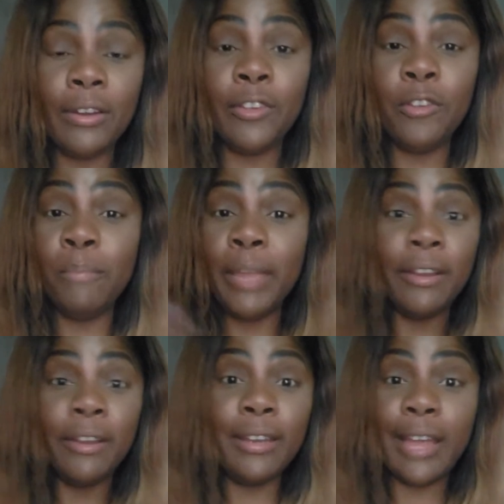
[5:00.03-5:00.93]
and you're
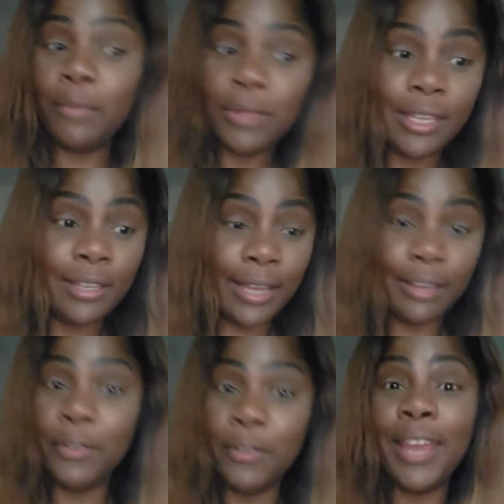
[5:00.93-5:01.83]
married like within
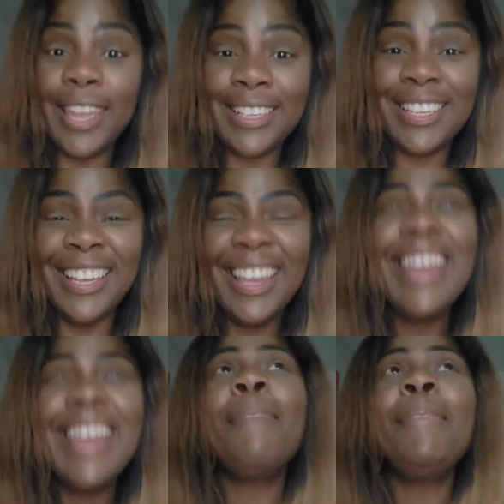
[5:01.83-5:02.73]
like a few days.
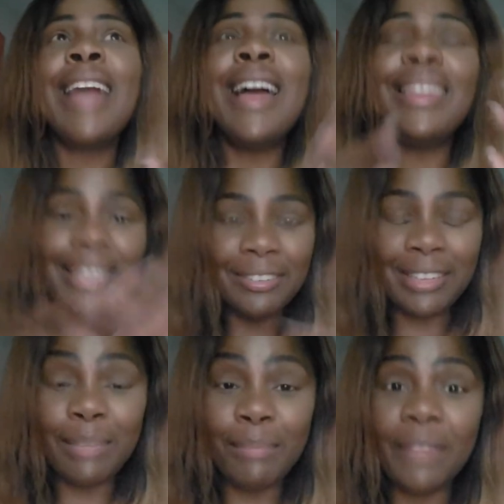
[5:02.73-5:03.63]
I mean, not
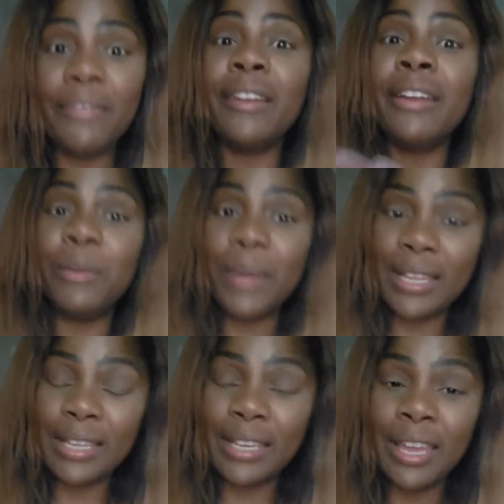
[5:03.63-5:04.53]
literally, but very
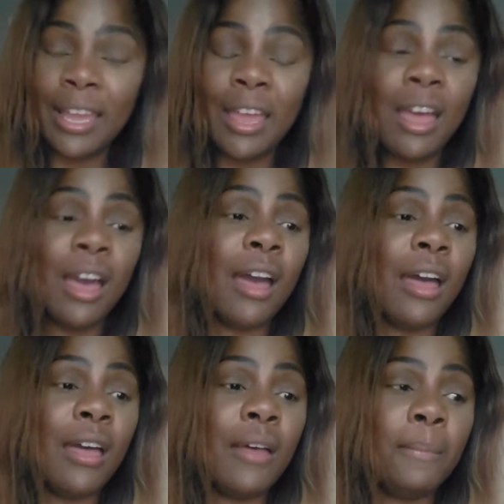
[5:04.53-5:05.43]
quickly.
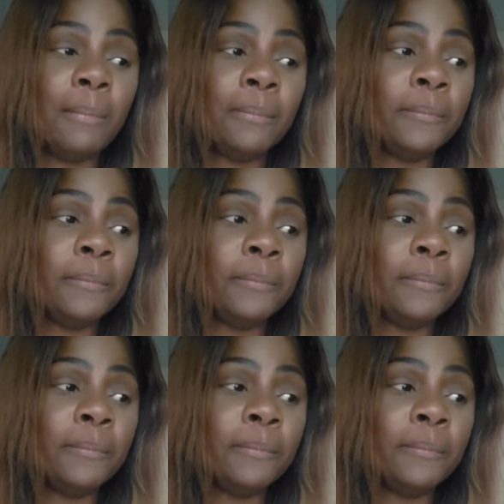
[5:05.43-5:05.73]
Um,